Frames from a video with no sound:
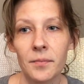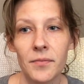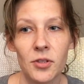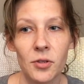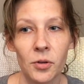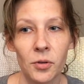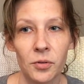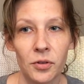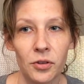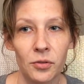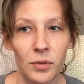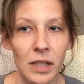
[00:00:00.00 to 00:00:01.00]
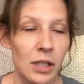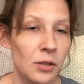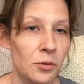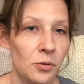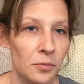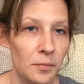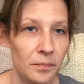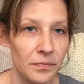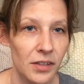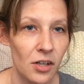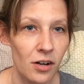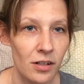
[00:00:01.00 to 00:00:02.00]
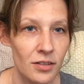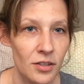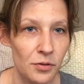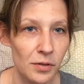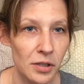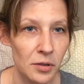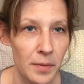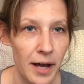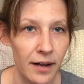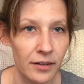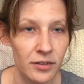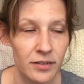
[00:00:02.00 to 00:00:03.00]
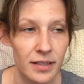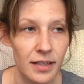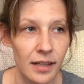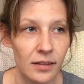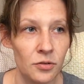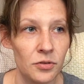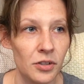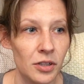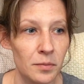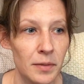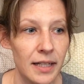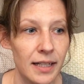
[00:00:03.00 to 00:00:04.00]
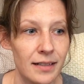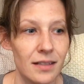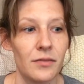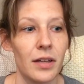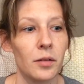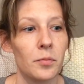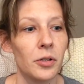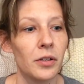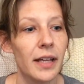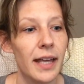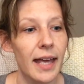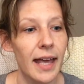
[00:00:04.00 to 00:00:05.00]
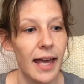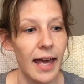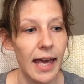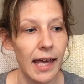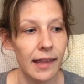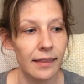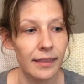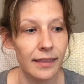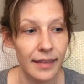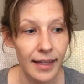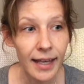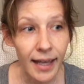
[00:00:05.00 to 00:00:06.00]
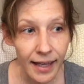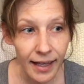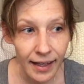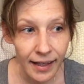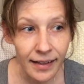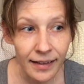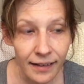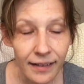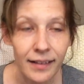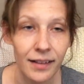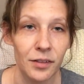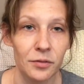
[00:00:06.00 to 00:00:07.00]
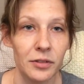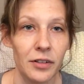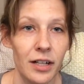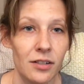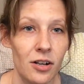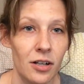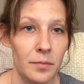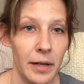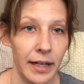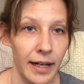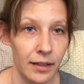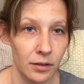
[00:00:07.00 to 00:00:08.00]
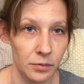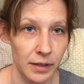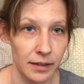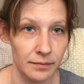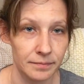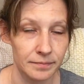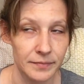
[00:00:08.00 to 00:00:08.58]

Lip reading: So 3 new yarns, 3 new patterns, and those are going to be kits available. And then we've got to talk about Halloween.